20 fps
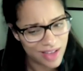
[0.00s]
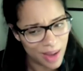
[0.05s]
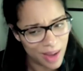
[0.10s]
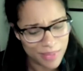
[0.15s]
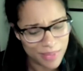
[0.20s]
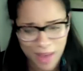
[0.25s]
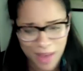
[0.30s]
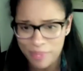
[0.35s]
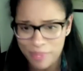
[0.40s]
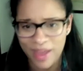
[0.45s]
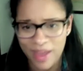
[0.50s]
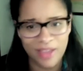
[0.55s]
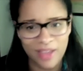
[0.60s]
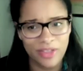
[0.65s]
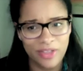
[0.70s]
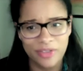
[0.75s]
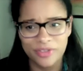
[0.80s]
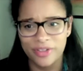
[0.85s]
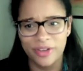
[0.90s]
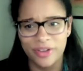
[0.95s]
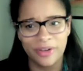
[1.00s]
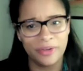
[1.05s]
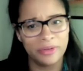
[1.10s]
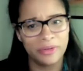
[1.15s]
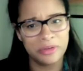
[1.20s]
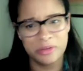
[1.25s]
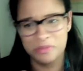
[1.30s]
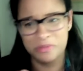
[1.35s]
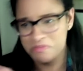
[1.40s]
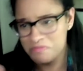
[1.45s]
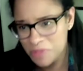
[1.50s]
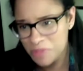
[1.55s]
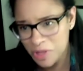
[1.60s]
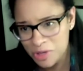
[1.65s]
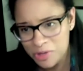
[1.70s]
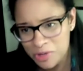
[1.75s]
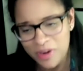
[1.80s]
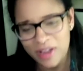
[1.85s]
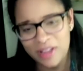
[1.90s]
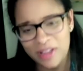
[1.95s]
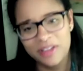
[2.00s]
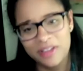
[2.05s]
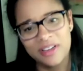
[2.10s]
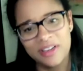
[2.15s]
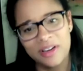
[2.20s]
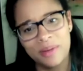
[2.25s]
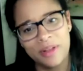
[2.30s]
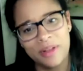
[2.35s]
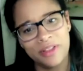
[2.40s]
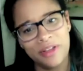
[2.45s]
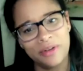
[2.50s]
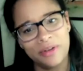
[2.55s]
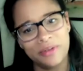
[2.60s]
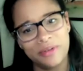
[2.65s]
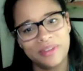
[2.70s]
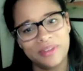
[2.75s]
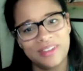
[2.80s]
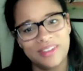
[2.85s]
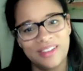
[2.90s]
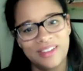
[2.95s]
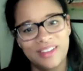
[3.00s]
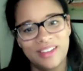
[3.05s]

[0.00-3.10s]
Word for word: I'm not paying those loans? Those were illegitimate loans.